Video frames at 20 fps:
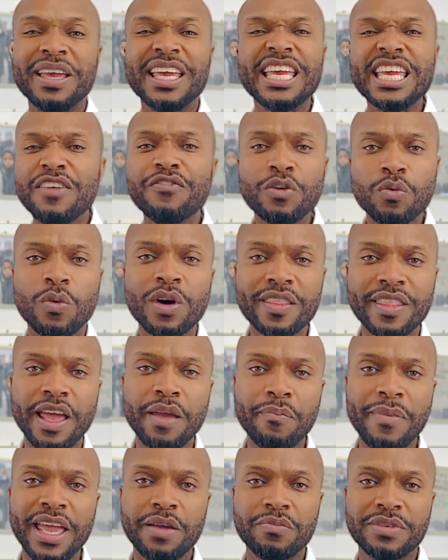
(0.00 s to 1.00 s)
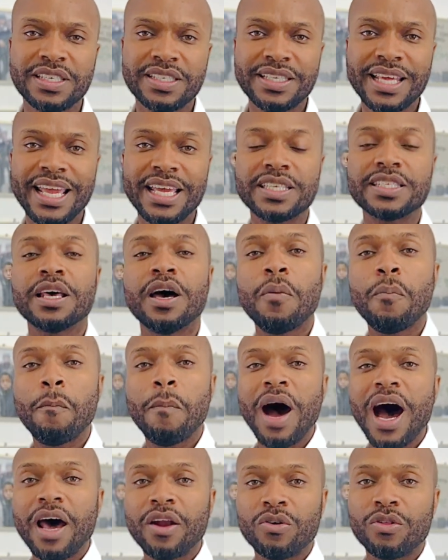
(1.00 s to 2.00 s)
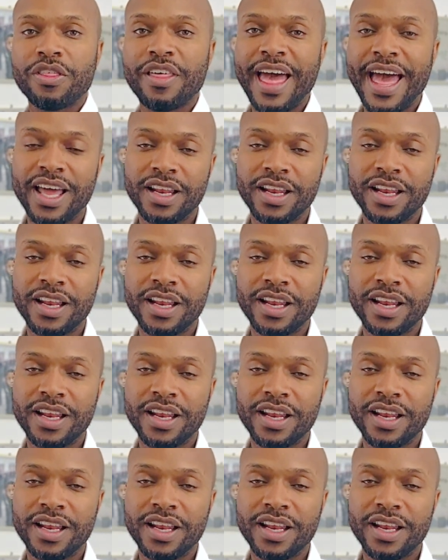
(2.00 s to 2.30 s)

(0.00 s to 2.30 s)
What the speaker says: even when they make mistakes, model that.